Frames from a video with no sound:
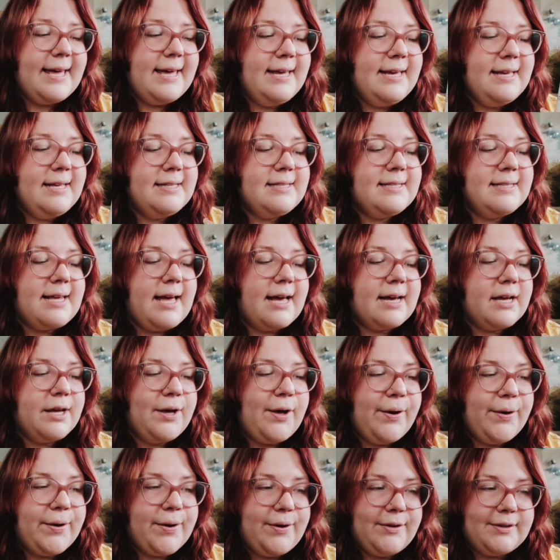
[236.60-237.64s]
It's a
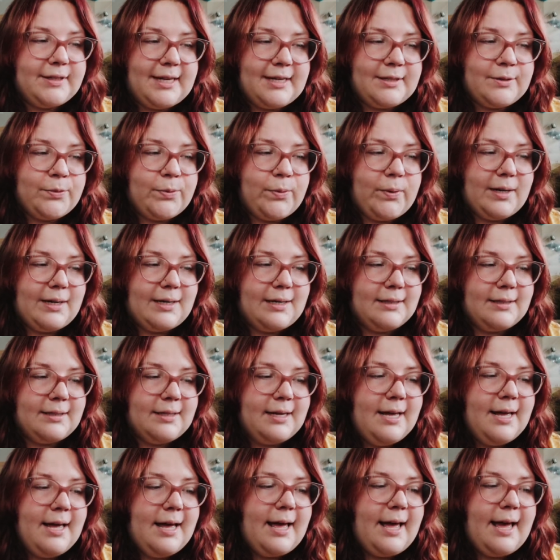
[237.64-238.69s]
coconut one
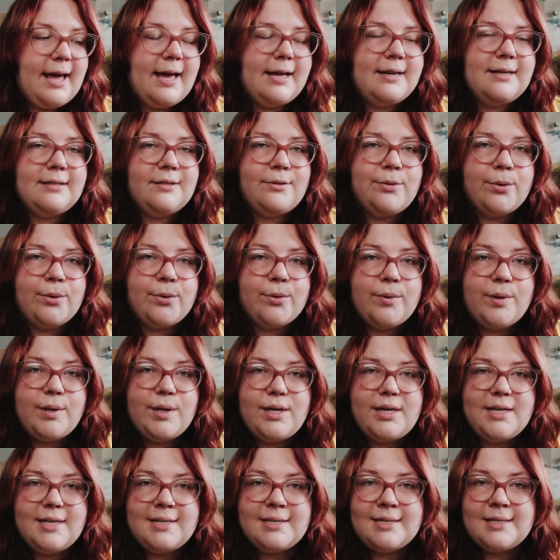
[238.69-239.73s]
and it really